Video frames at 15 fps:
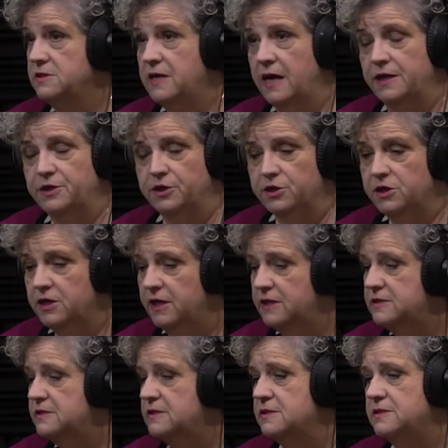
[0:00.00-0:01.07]
attend our
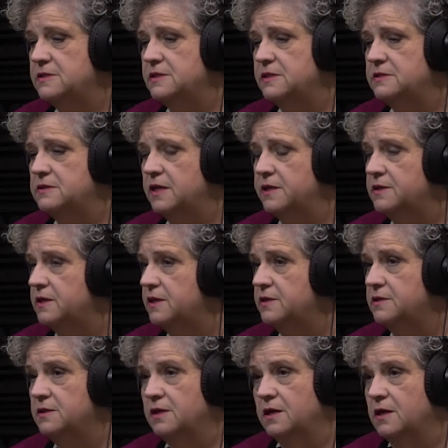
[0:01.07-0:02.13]
classes and, and,
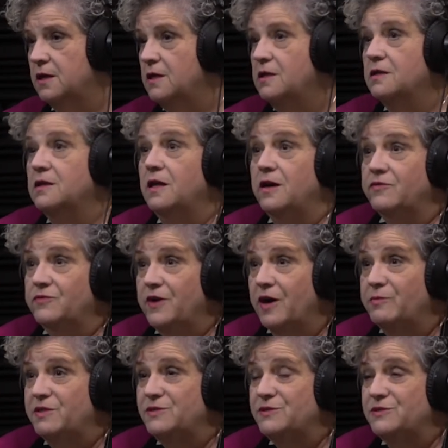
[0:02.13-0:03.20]
and love
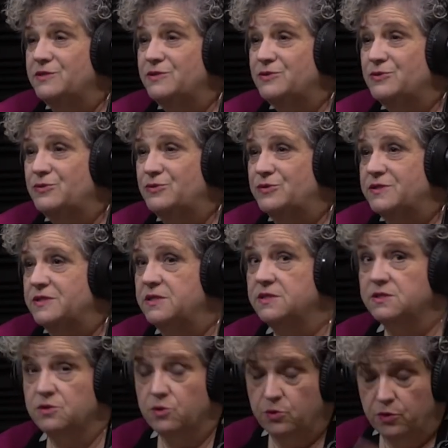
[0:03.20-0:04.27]
coming to the schools. And
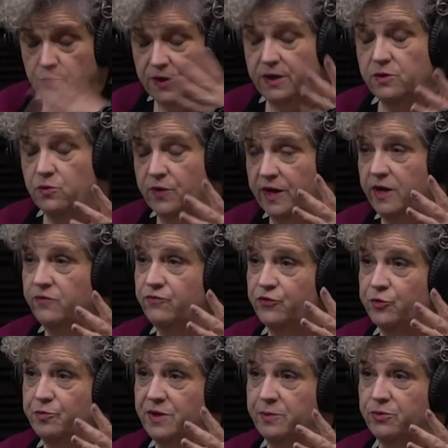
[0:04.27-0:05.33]
it's a great way
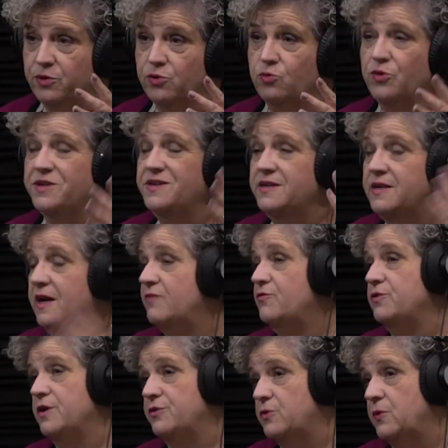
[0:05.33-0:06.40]
for people who would
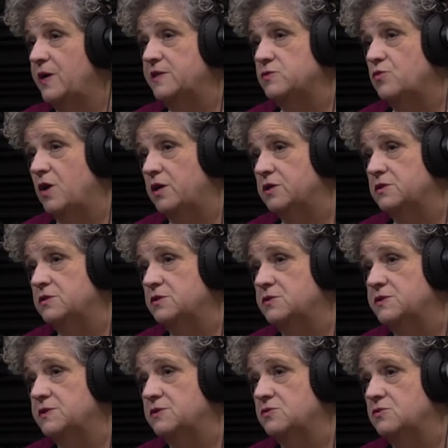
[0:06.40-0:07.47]
never otherwise walk into
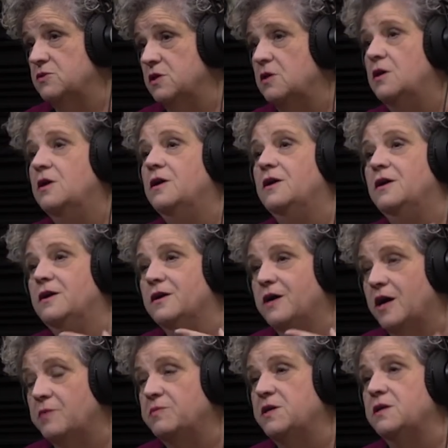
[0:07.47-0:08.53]
a school
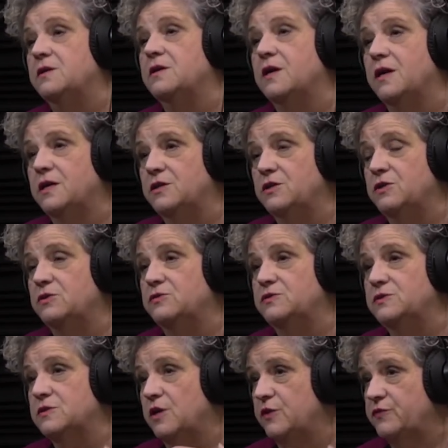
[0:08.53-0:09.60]
come in and
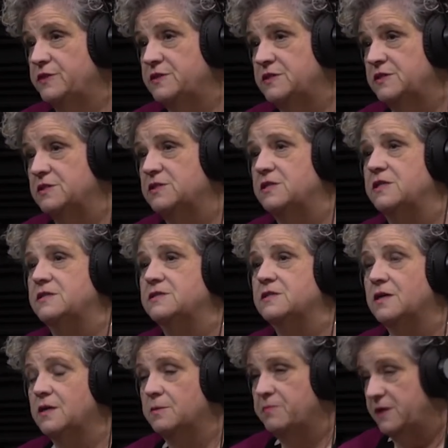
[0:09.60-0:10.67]
use our facilities
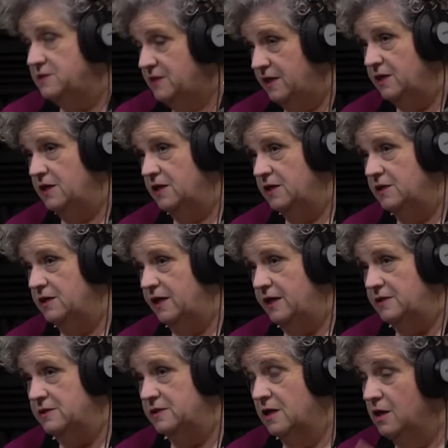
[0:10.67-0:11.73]
by taking a
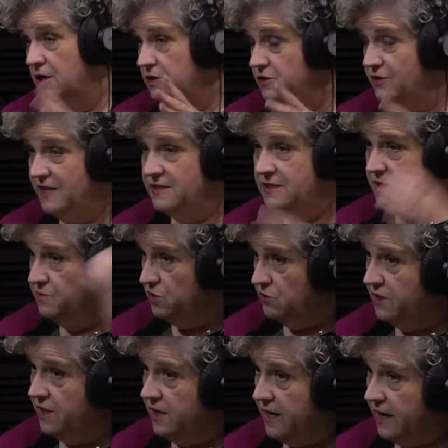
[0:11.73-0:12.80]
class. So that's
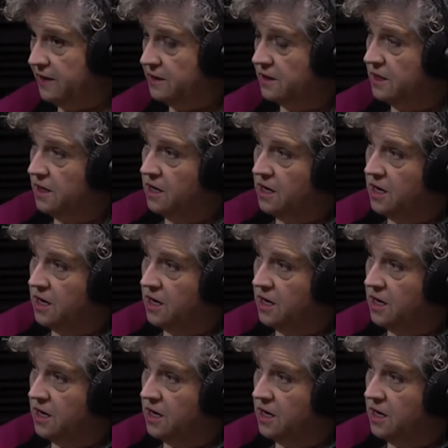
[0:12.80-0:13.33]
community ed.